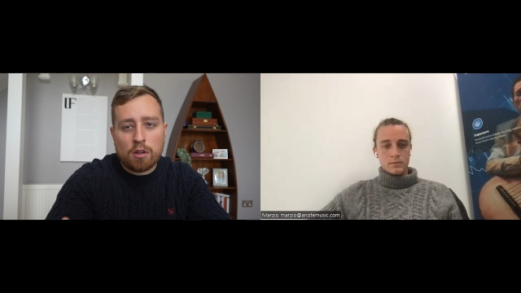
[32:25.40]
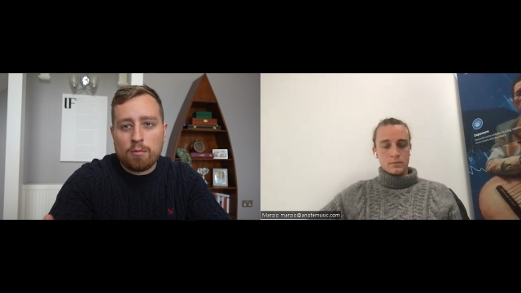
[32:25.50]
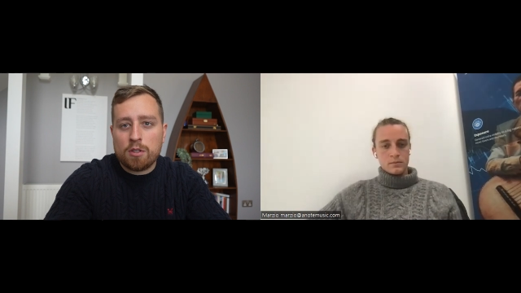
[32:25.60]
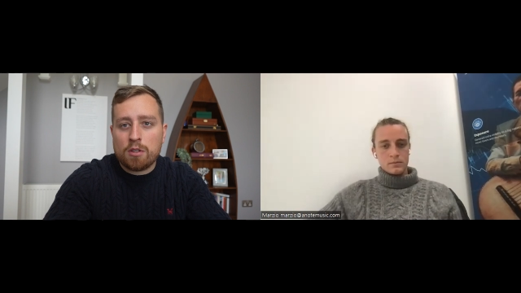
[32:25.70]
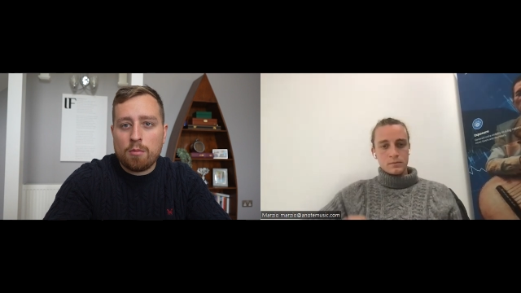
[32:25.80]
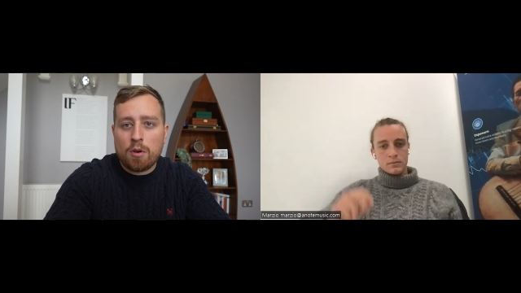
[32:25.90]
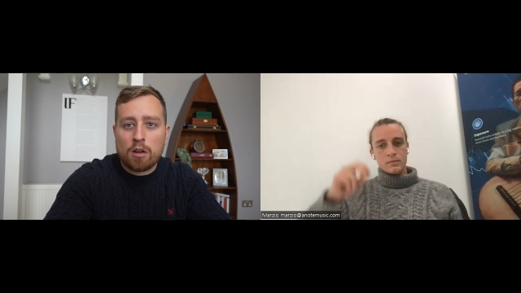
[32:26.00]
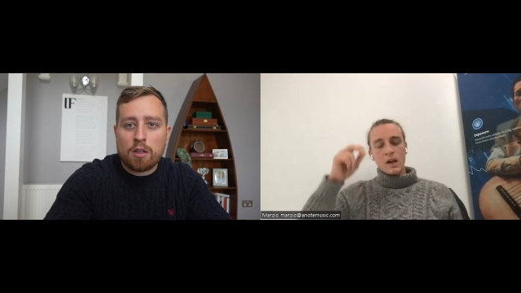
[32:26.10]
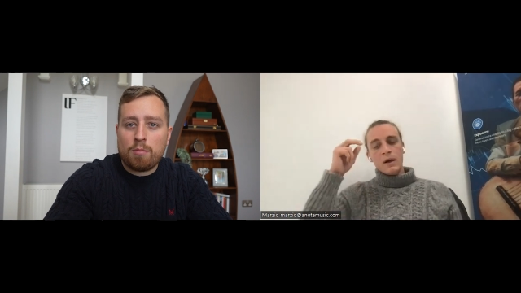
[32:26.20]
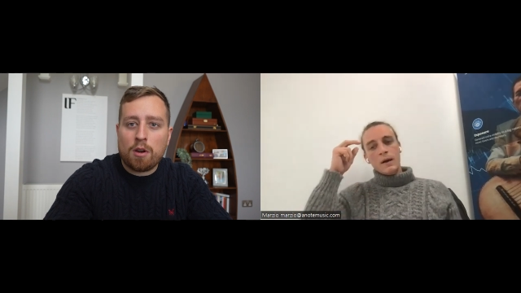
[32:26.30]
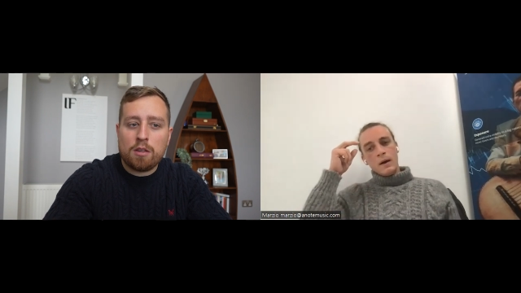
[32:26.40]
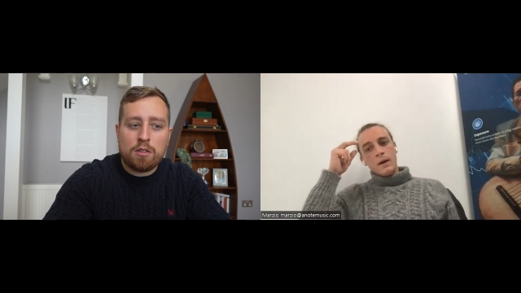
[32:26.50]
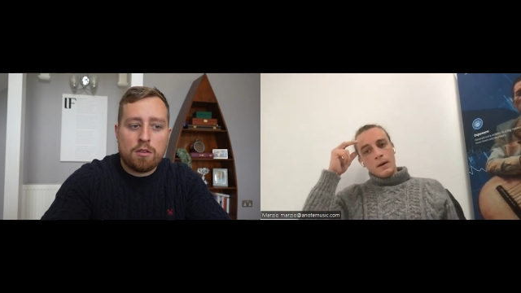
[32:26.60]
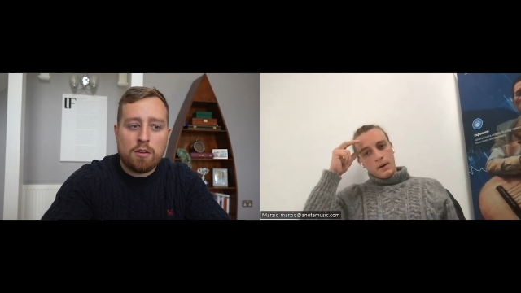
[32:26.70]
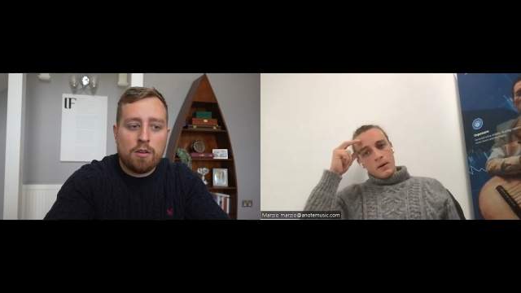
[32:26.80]
Speaker 1: coming to the
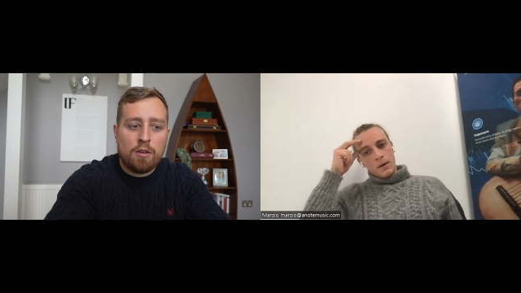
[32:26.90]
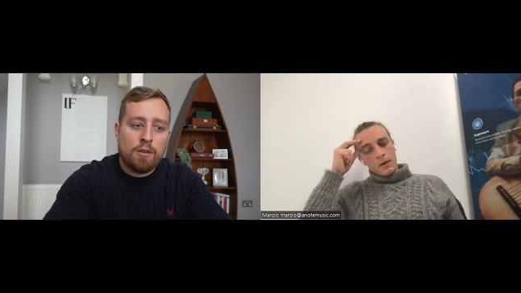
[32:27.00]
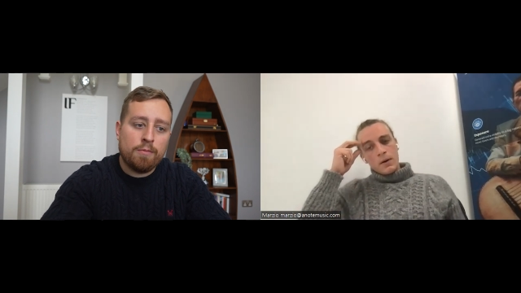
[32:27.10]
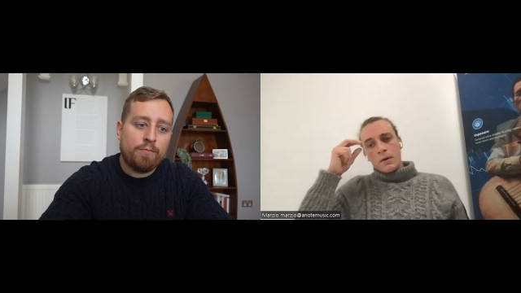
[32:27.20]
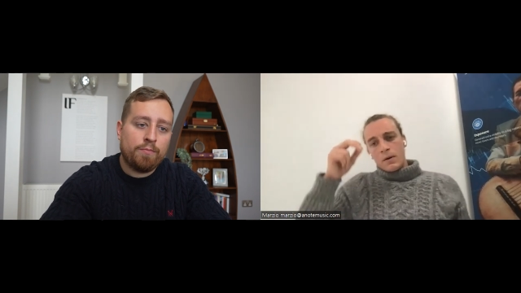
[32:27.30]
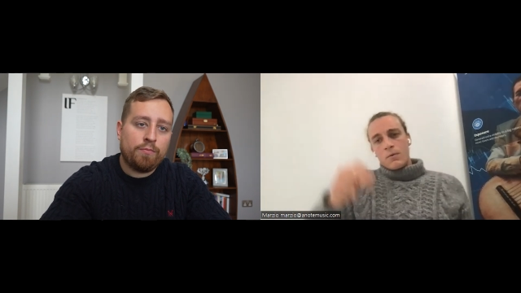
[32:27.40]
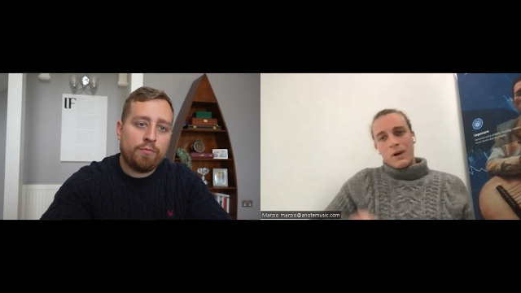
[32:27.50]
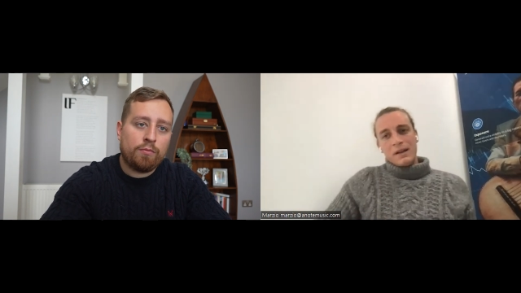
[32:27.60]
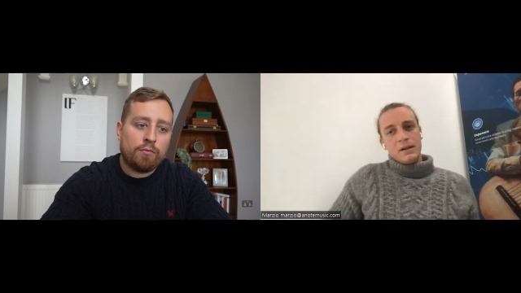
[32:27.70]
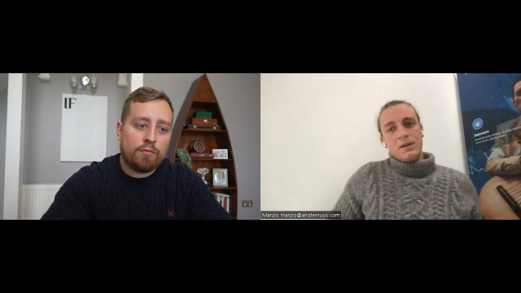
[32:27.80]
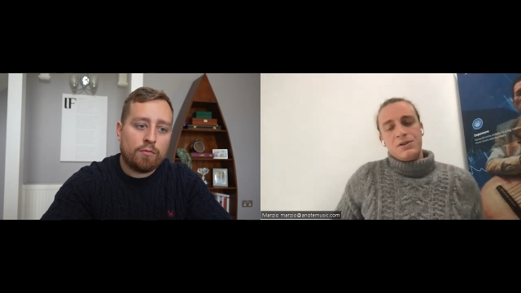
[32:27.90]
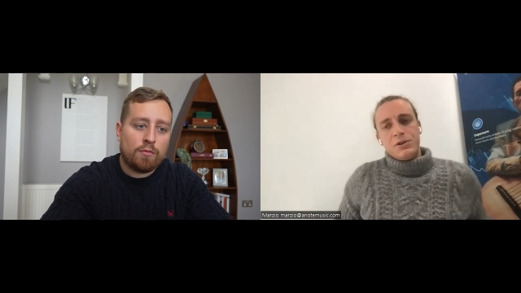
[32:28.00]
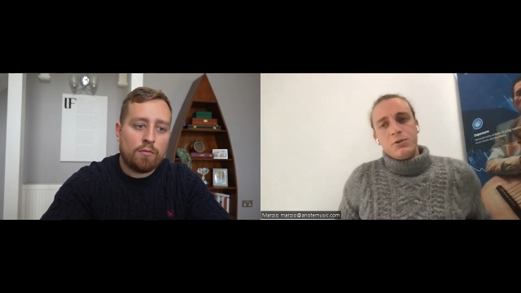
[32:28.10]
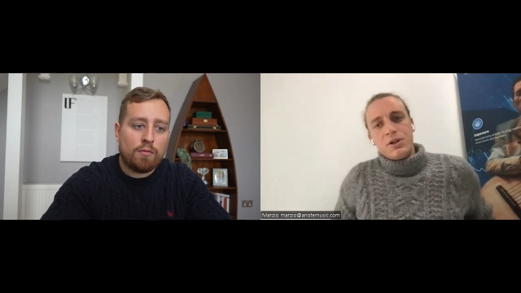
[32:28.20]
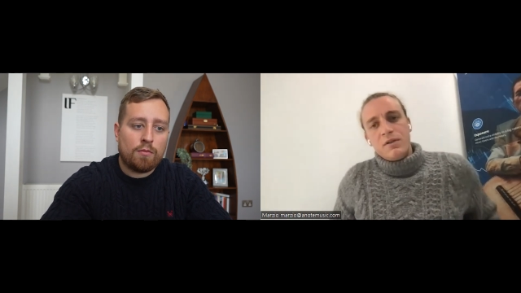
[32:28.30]
marketplace?
Speaker 2: Rather than
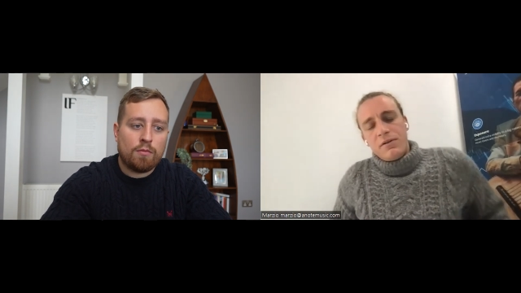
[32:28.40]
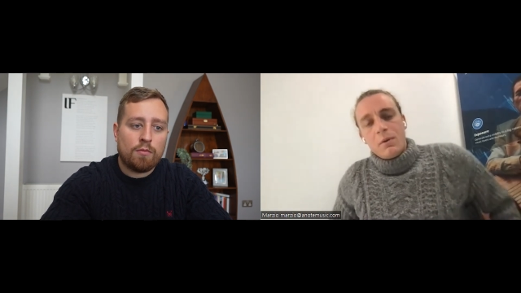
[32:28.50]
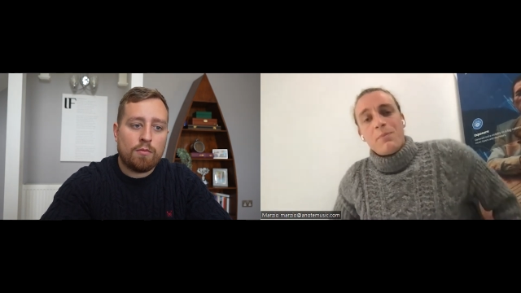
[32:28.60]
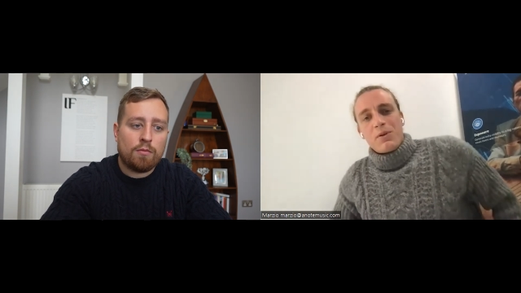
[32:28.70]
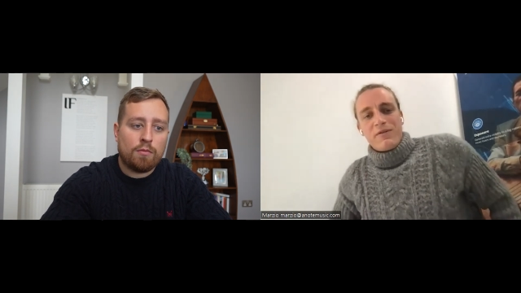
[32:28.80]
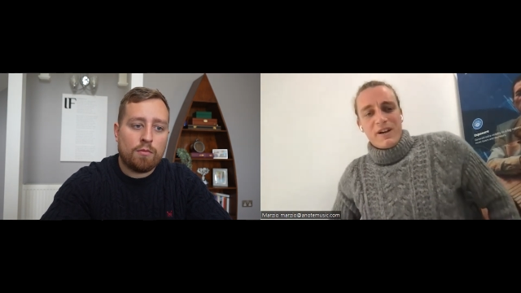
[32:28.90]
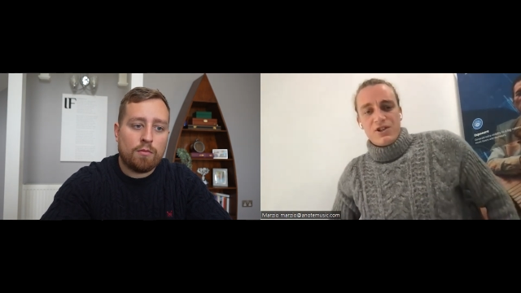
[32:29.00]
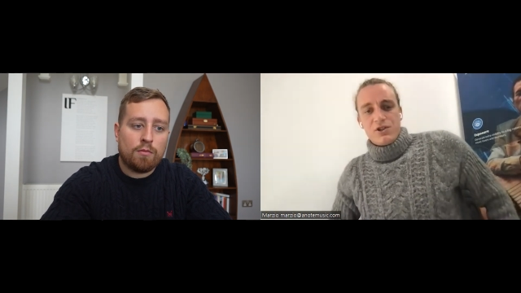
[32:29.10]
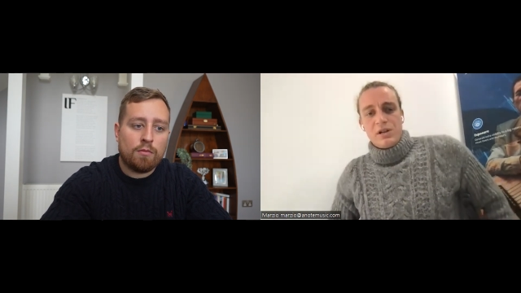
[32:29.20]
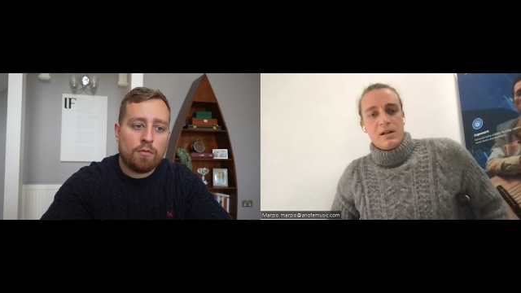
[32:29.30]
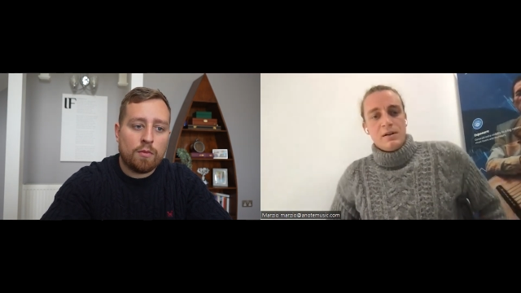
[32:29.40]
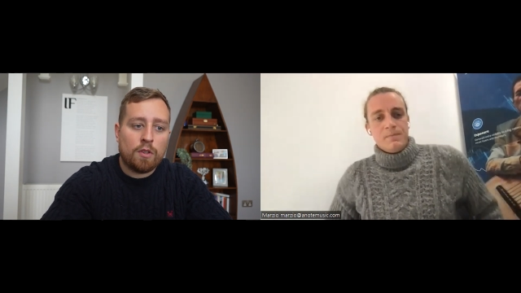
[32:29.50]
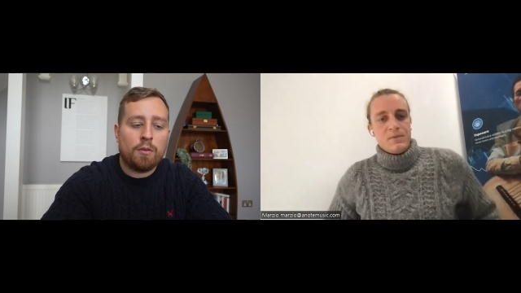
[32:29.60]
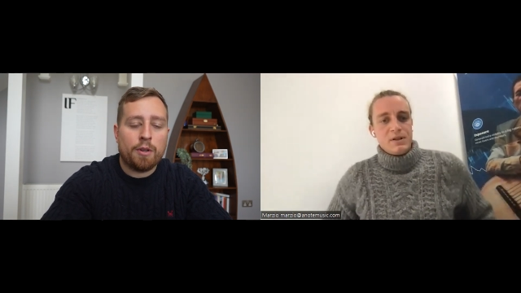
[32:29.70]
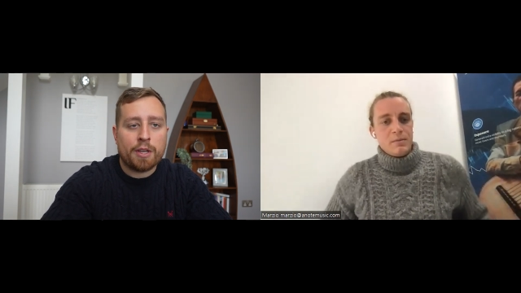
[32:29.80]
institutional, from a
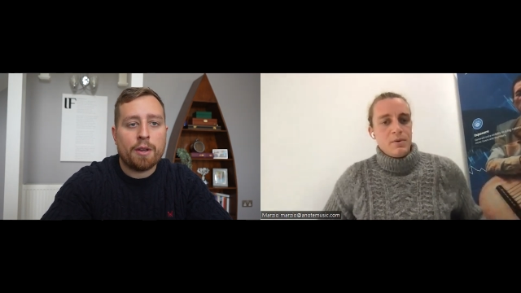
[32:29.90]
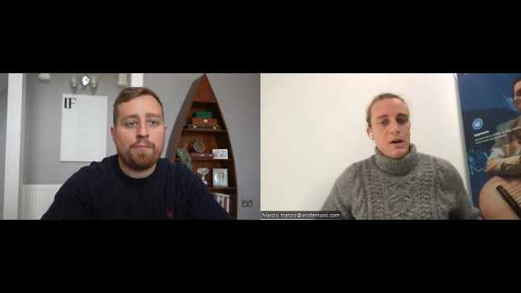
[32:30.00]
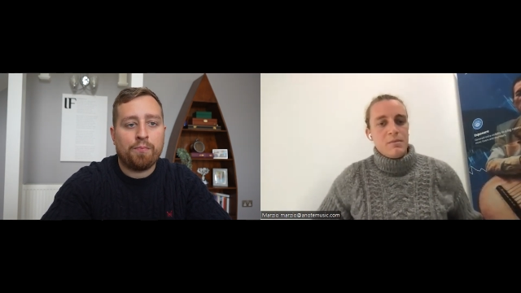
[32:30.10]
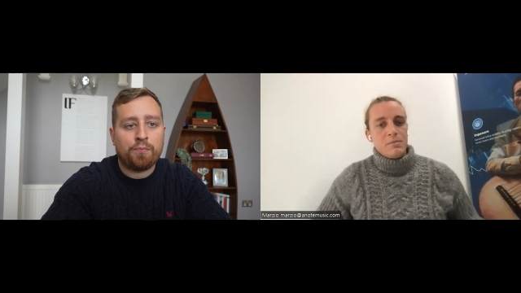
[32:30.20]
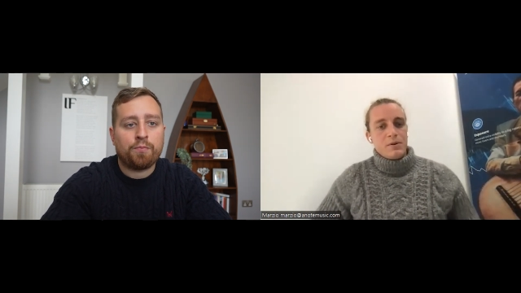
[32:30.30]
professional standpoint. I